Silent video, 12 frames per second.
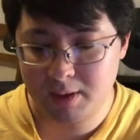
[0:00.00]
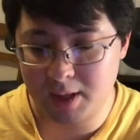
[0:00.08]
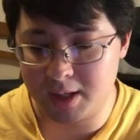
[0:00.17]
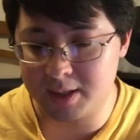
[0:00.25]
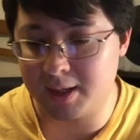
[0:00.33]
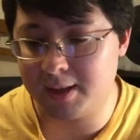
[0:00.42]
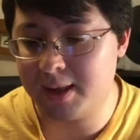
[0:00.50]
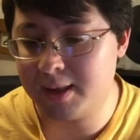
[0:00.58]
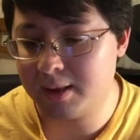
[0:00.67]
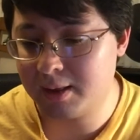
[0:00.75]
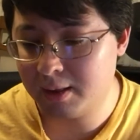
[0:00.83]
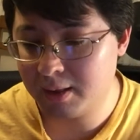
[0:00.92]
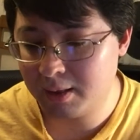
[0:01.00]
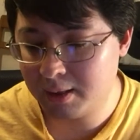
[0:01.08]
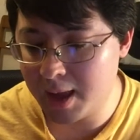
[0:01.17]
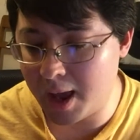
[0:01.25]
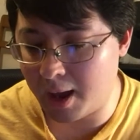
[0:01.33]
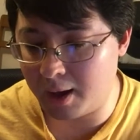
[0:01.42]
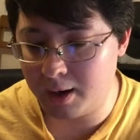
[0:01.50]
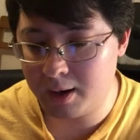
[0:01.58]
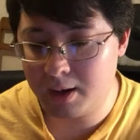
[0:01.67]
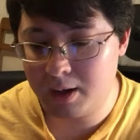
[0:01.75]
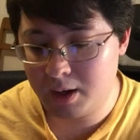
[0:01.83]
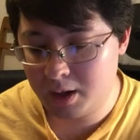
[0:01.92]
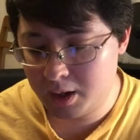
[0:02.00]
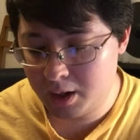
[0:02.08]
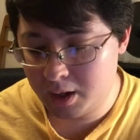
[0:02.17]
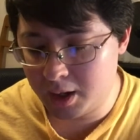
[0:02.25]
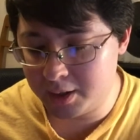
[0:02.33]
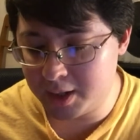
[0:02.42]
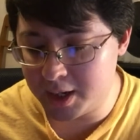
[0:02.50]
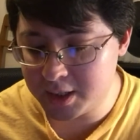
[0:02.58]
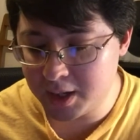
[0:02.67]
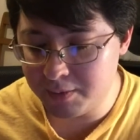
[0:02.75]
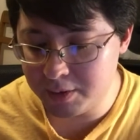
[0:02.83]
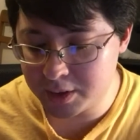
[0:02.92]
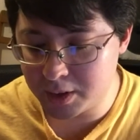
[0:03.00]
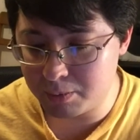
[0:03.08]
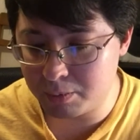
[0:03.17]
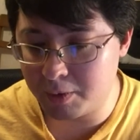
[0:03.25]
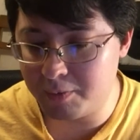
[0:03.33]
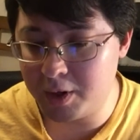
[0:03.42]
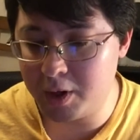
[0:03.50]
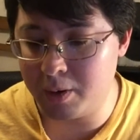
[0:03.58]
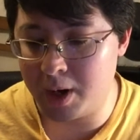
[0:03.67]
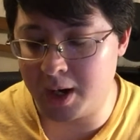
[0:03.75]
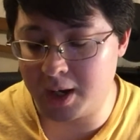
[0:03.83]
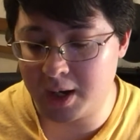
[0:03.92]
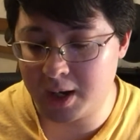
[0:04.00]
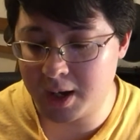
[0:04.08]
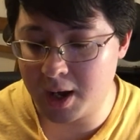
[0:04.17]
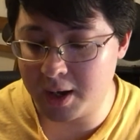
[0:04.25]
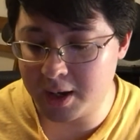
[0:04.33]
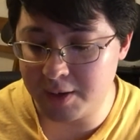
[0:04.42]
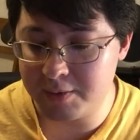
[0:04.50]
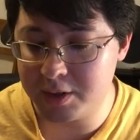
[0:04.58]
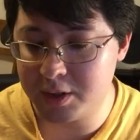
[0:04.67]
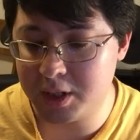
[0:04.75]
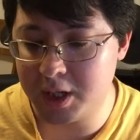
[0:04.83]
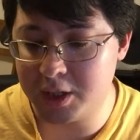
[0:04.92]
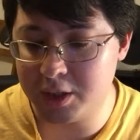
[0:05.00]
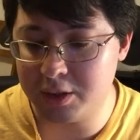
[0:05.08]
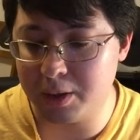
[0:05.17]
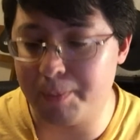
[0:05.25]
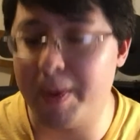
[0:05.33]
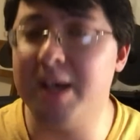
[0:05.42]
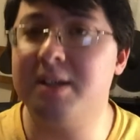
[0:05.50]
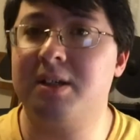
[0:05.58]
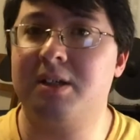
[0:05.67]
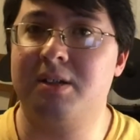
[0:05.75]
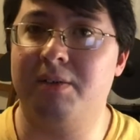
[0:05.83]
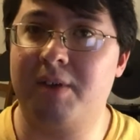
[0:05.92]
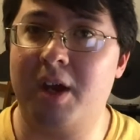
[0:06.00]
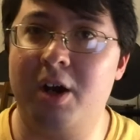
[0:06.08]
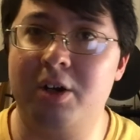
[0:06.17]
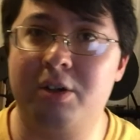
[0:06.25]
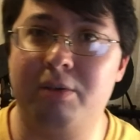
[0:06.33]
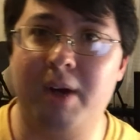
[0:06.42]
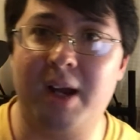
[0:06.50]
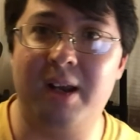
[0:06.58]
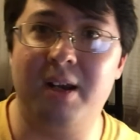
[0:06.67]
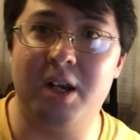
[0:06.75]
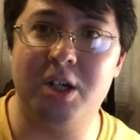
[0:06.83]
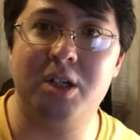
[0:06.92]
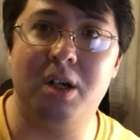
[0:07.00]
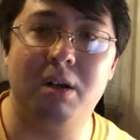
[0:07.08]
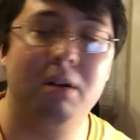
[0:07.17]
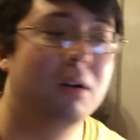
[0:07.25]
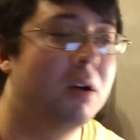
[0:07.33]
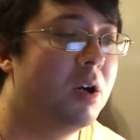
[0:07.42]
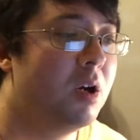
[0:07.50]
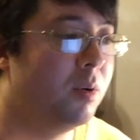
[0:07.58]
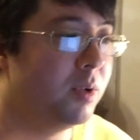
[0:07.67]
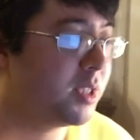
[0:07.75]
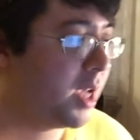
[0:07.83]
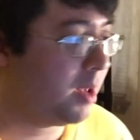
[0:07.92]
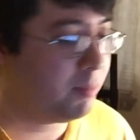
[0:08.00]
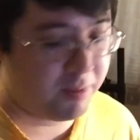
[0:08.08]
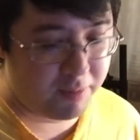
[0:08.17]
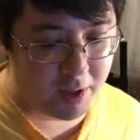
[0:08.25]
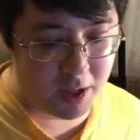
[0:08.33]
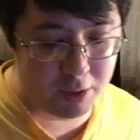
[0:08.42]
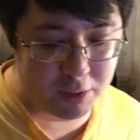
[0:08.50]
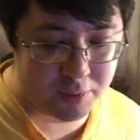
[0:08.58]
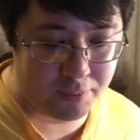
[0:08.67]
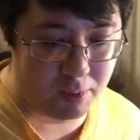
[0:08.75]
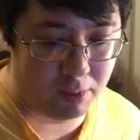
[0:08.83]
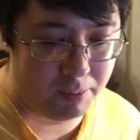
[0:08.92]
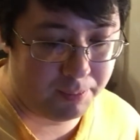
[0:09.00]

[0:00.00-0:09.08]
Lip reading: things like that. It does give you some review, and it kind of teaches you the basics of character recognition, which can be very useful.